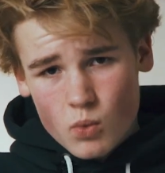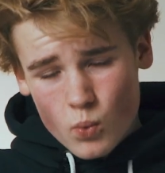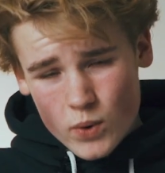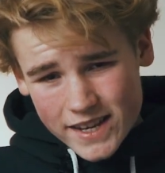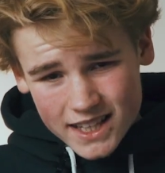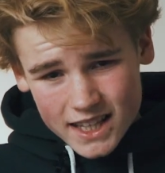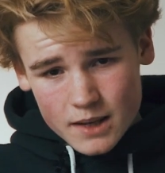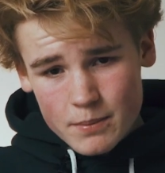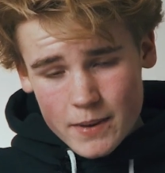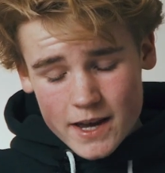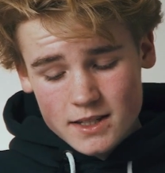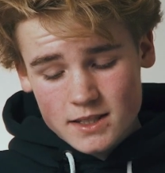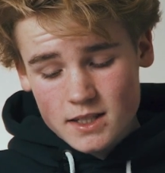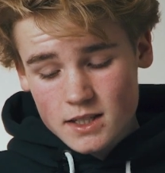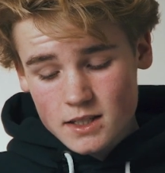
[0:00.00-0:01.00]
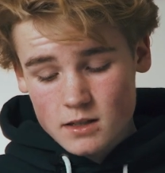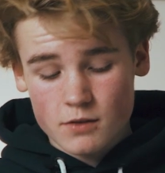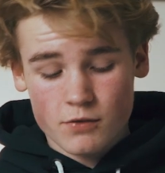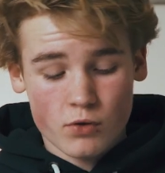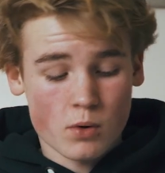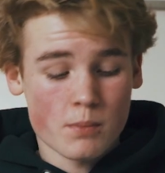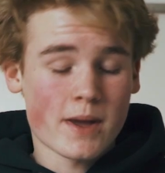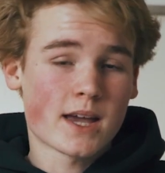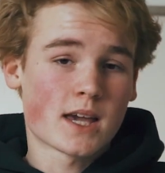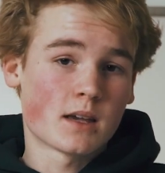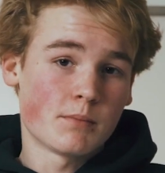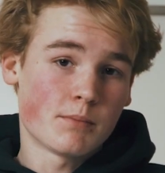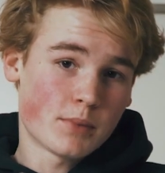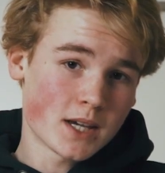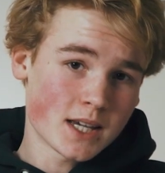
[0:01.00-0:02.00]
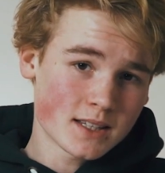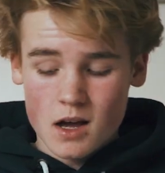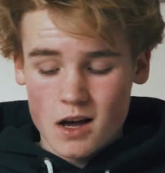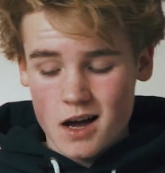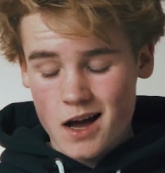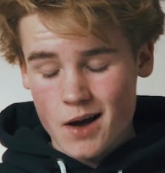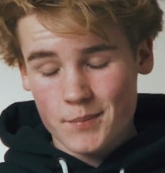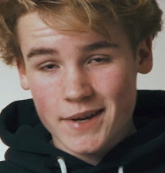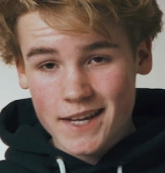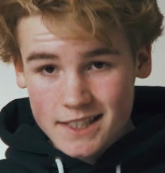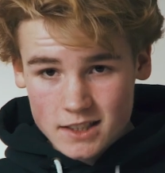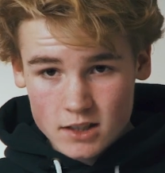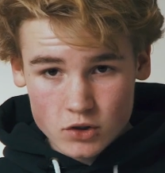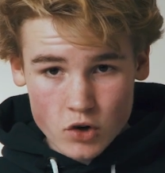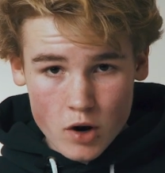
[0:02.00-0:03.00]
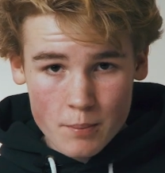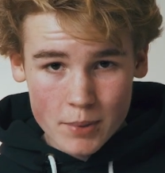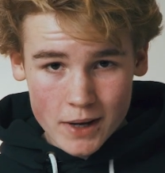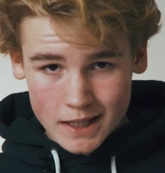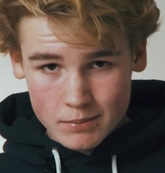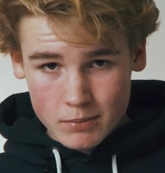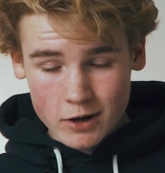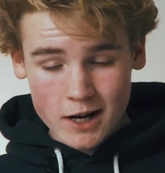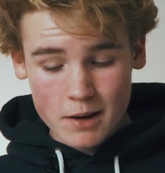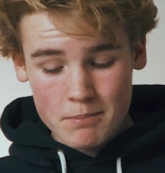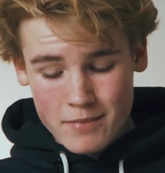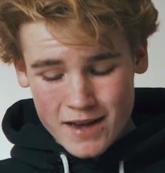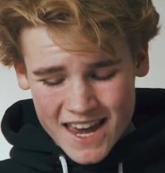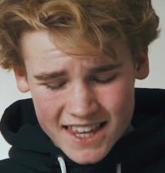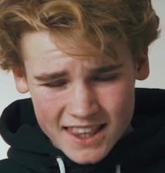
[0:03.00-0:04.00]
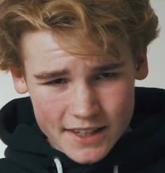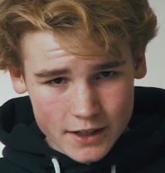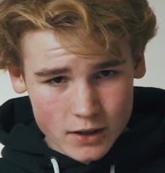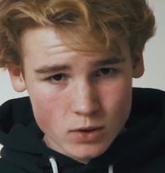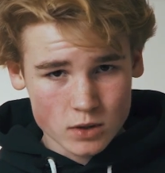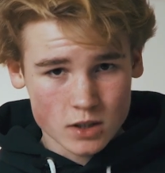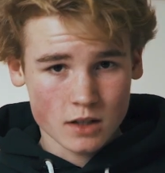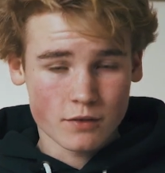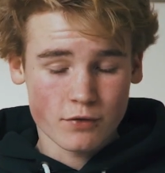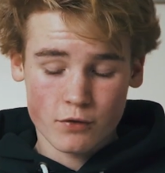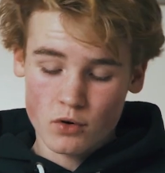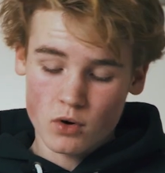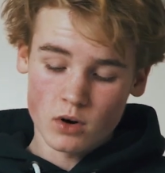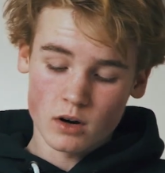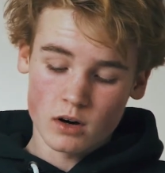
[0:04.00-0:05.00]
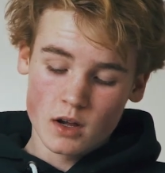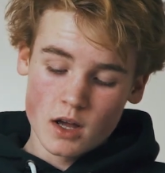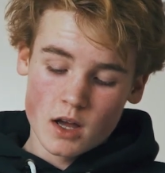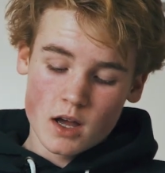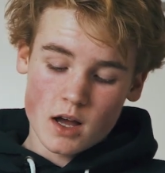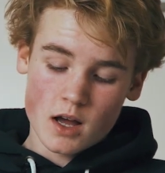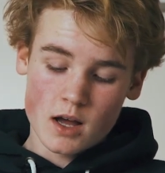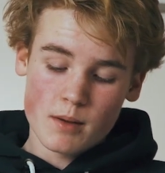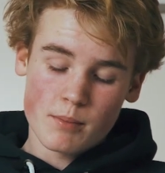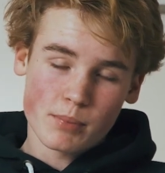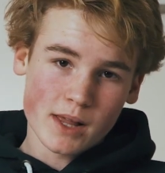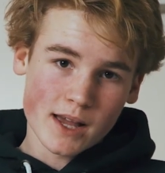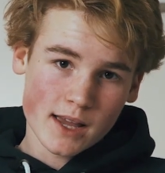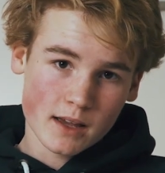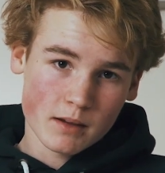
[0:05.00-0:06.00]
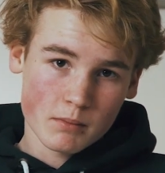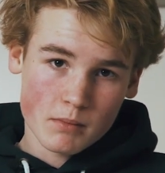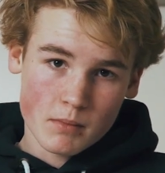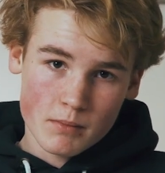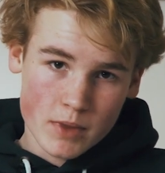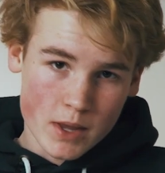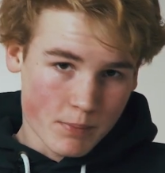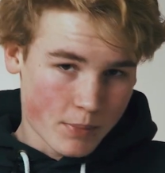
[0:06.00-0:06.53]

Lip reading: weekly basis for making beats. It's a drum pad, but I mainly use it for playing the